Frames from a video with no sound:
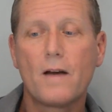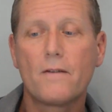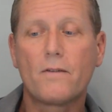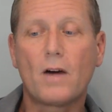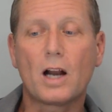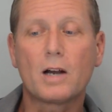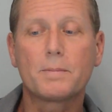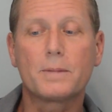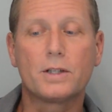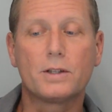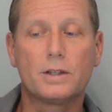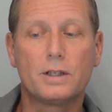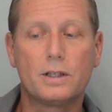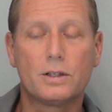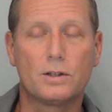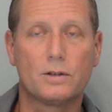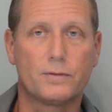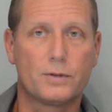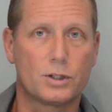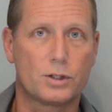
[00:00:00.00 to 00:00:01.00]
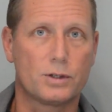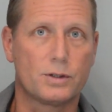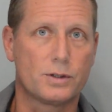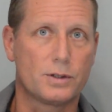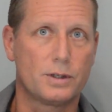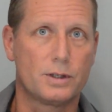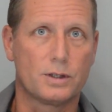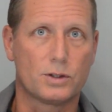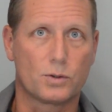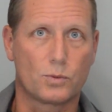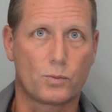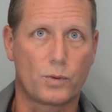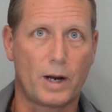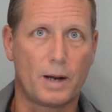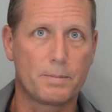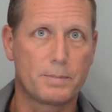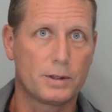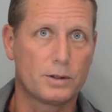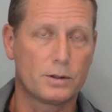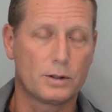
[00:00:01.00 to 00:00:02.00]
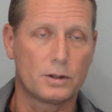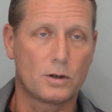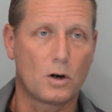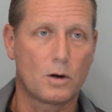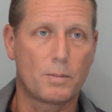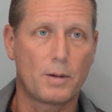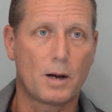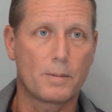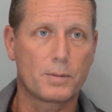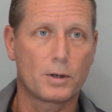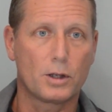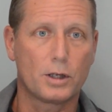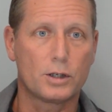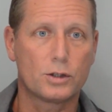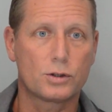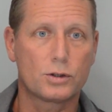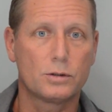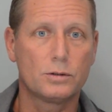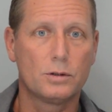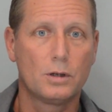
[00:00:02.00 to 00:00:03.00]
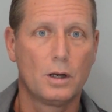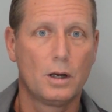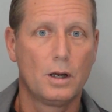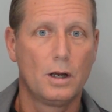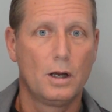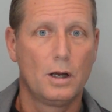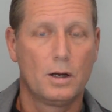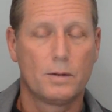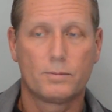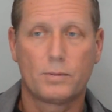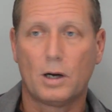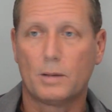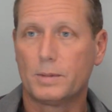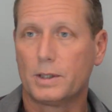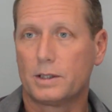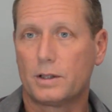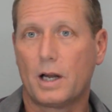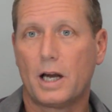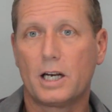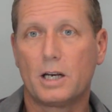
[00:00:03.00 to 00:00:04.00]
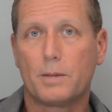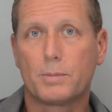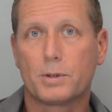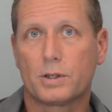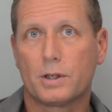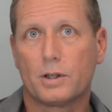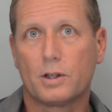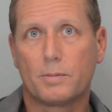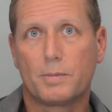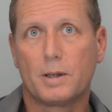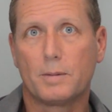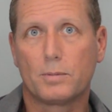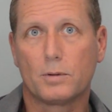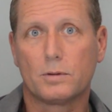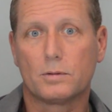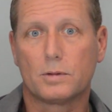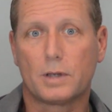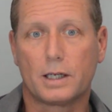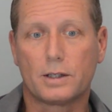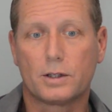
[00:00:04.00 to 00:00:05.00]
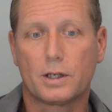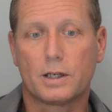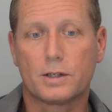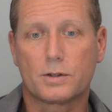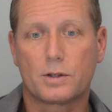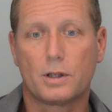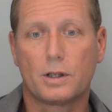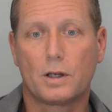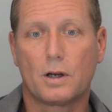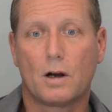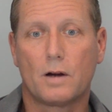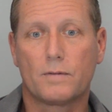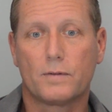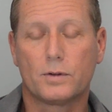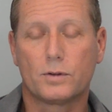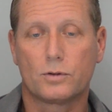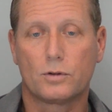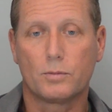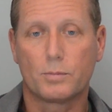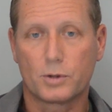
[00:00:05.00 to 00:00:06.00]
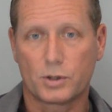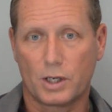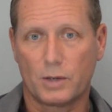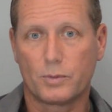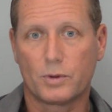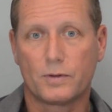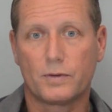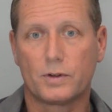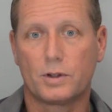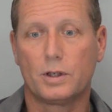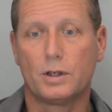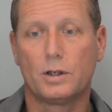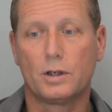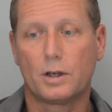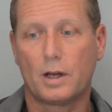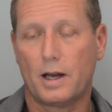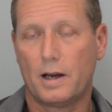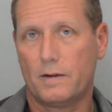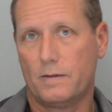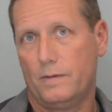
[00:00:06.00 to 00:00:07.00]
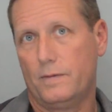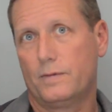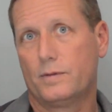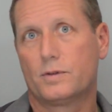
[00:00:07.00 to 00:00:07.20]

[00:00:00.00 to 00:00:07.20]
Vitamin D deficiency is rampant in our population. Probably 90% of the people I test in the office who present with fatigue have